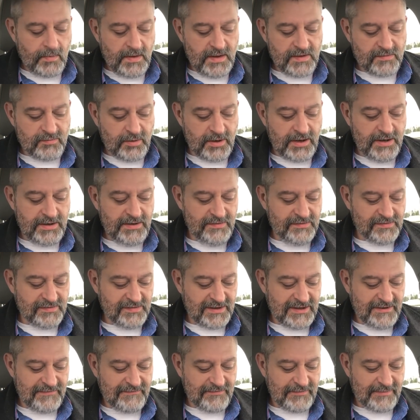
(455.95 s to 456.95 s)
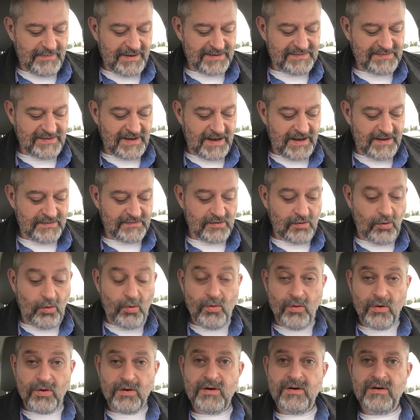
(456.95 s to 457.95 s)
That's what I usually get for my sides.
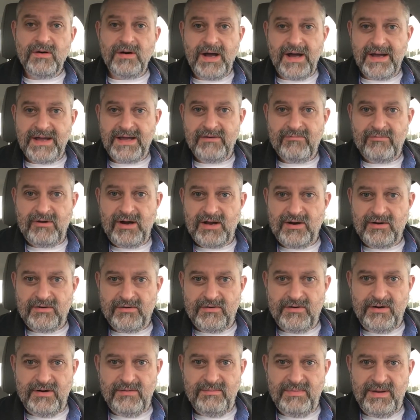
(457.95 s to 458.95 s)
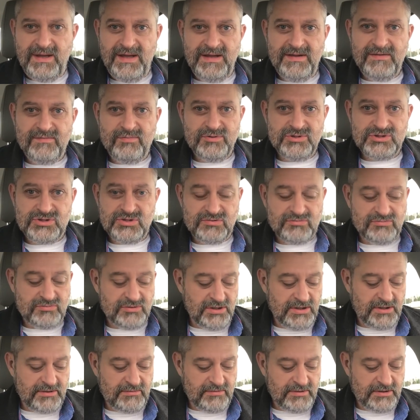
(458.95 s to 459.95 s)
Or I get regular green beans, which are
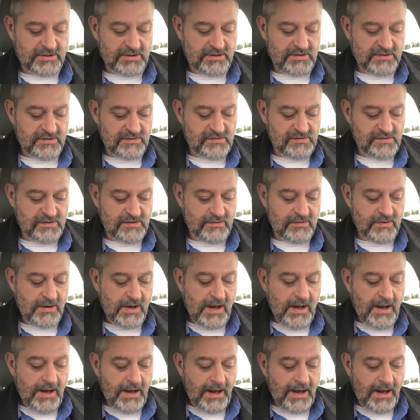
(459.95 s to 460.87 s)
really, really good too.